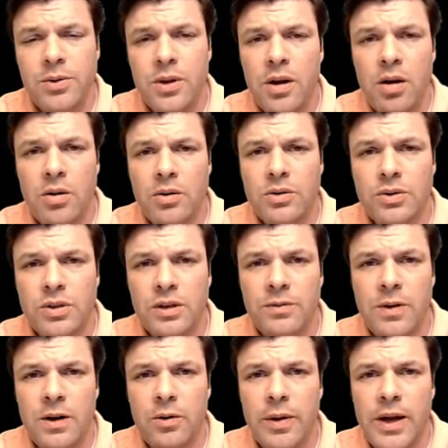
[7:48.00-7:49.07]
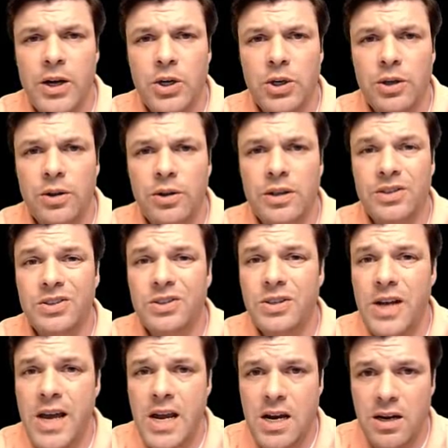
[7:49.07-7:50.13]
Under the Articles of Confederation, the
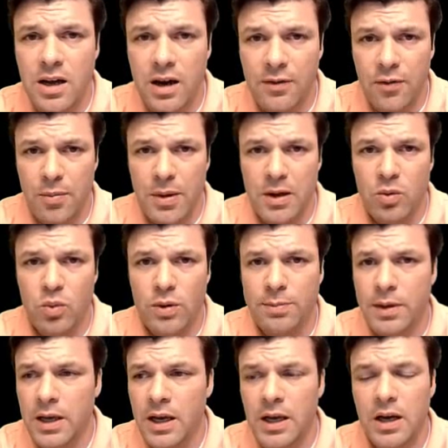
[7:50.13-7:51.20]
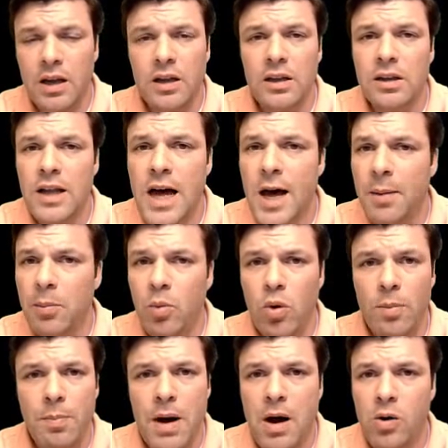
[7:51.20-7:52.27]
state government would be a lot
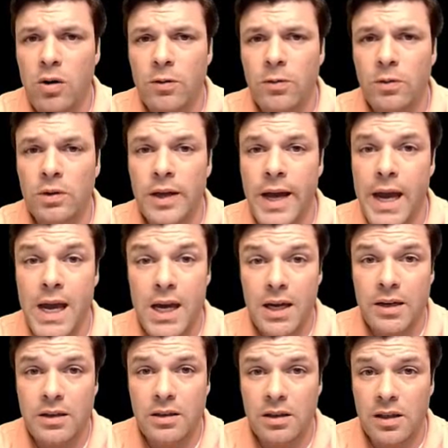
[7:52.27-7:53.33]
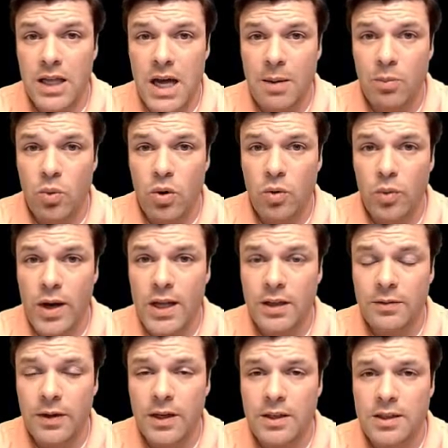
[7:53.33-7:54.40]
more powerful and a lot more
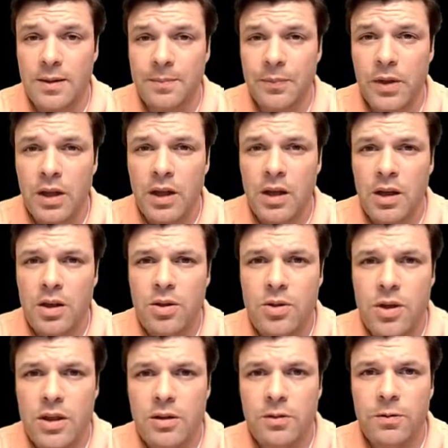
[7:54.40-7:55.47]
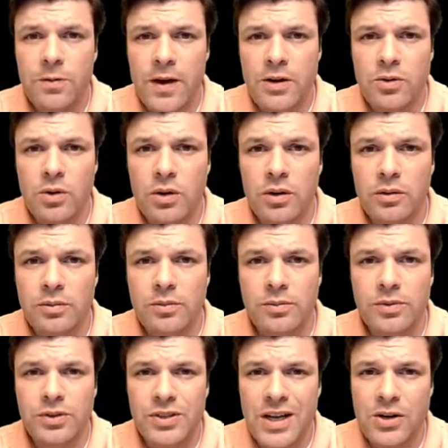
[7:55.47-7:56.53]
relevant than the federal,
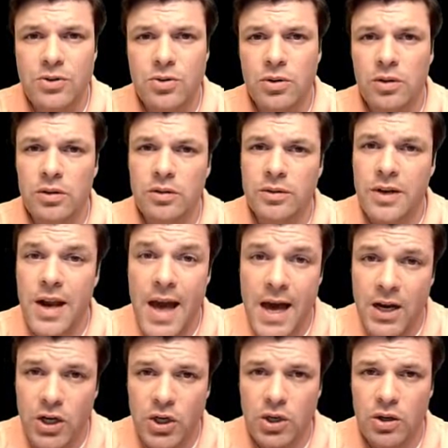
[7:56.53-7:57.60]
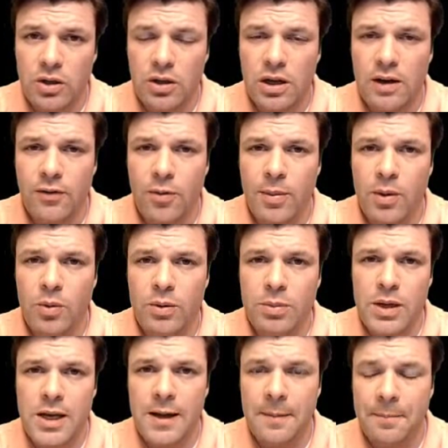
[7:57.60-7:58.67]
central, national
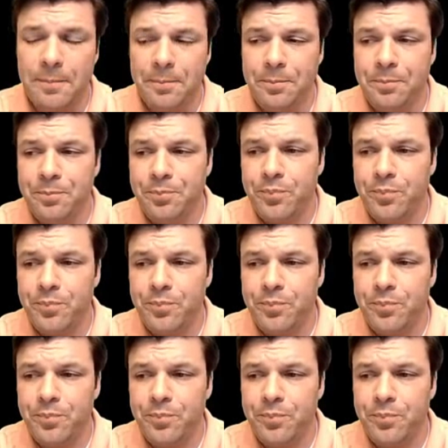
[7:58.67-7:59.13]
government would be.